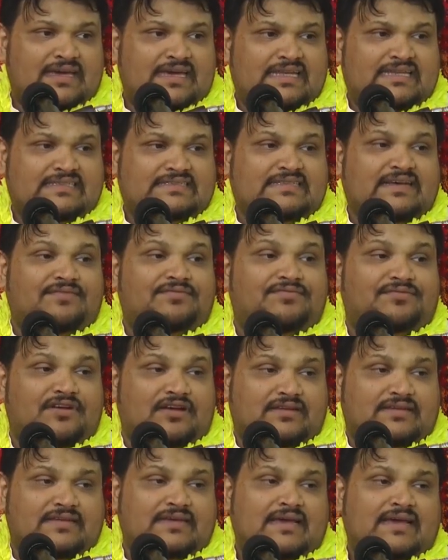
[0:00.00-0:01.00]
It is a
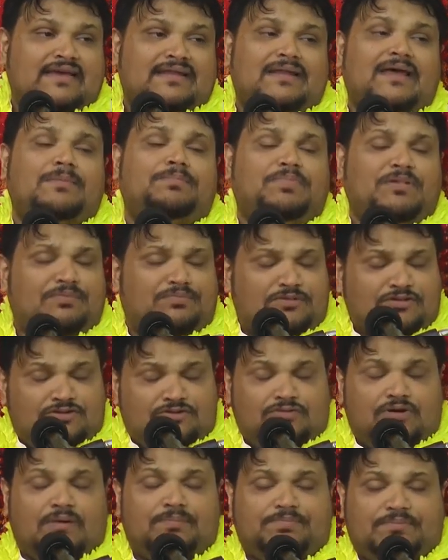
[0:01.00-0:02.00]
vrat that people
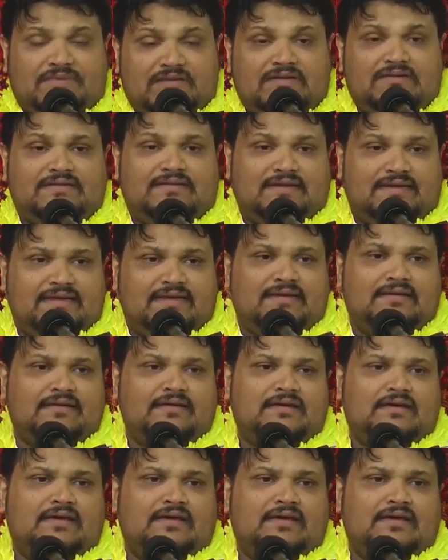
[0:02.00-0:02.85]
do up till today.